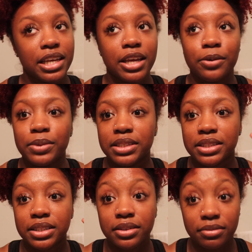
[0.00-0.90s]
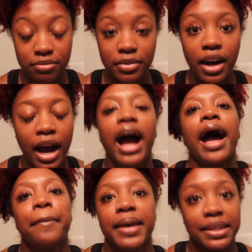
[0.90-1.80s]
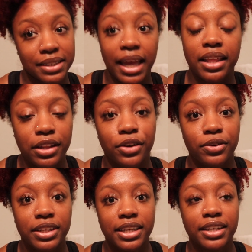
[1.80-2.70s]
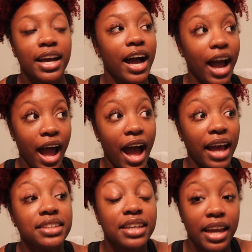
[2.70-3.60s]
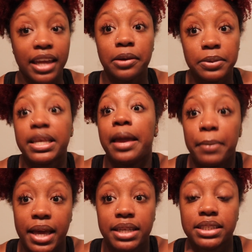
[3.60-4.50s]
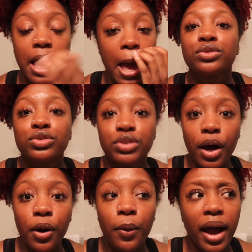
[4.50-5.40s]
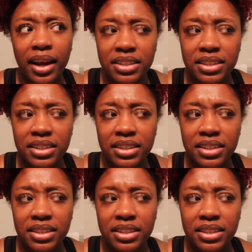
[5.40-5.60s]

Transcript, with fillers: It was a hot mess, like literally hot and it was a mess. So I